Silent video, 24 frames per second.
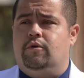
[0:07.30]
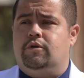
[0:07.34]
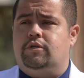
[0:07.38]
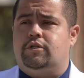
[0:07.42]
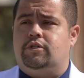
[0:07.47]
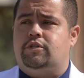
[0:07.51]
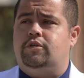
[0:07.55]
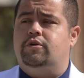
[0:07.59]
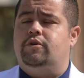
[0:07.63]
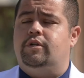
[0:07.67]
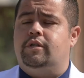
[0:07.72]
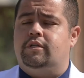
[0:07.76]

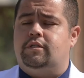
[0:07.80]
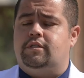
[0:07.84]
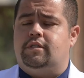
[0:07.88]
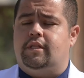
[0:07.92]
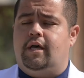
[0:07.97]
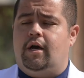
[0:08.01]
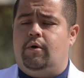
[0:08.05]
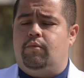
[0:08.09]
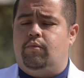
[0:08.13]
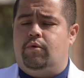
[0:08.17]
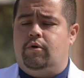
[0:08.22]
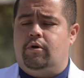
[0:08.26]
students
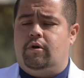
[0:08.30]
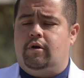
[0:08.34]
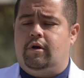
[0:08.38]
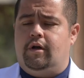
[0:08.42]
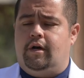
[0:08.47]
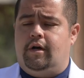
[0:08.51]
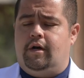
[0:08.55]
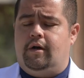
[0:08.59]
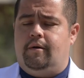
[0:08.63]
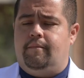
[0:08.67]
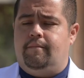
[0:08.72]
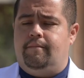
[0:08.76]
that were,
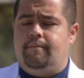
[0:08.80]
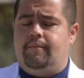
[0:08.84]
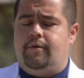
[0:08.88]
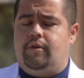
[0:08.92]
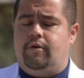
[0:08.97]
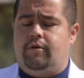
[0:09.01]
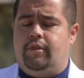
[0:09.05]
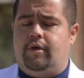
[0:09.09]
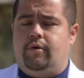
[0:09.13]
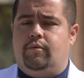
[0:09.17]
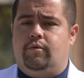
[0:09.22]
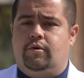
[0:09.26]

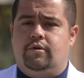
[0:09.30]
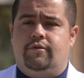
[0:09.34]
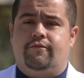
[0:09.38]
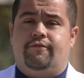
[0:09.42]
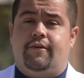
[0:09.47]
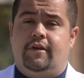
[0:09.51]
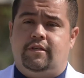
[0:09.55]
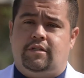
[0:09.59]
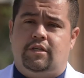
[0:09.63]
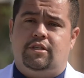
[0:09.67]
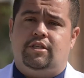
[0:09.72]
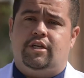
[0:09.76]
that were
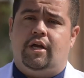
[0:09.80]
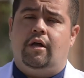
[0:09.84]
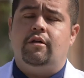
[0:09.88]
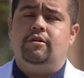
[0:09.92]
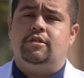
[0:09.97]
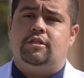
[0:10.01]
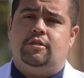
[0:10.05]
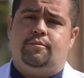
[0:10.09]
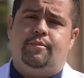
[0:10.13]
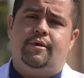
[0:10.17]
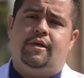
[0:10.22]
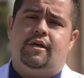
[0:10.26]
facing
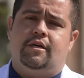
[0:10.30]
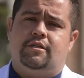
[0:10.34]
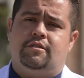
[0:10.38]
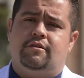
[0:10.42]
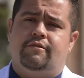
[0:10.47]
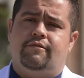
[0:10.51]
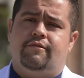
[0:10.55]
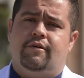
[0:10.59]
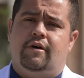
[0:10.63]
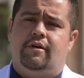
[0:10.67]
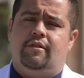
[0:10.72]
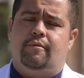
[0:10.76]
challenges because
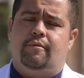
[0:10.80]
of the